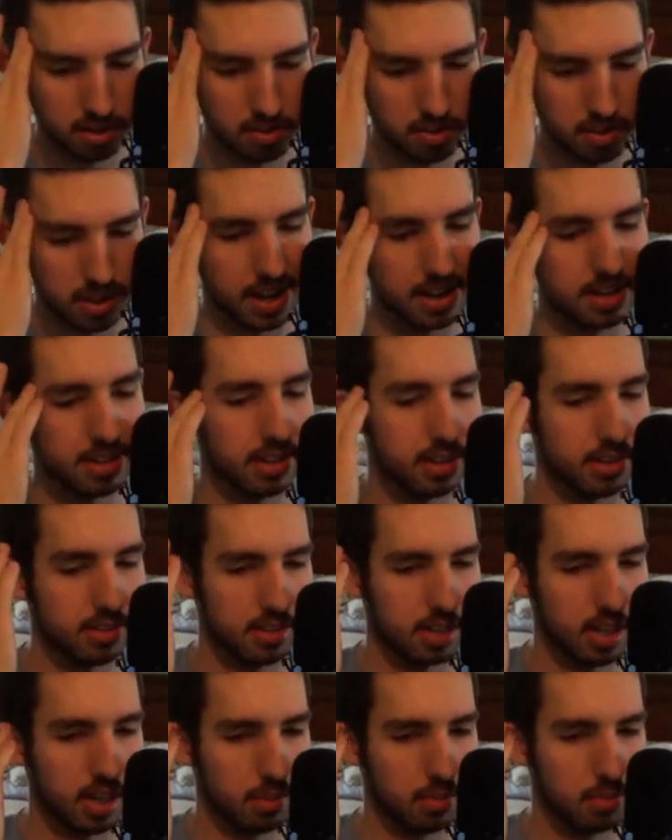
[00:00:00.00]
the ideas
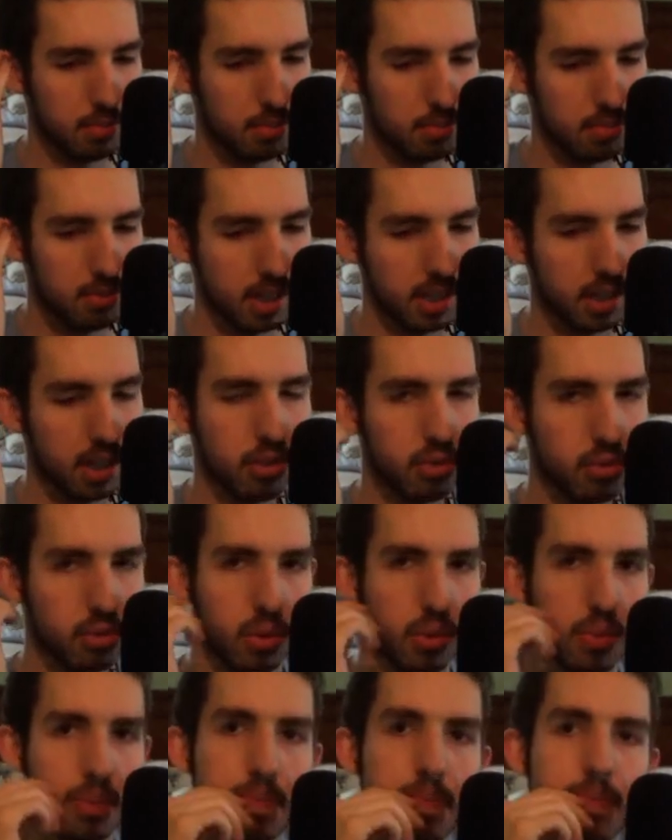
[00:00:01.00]
that I'm thinking through.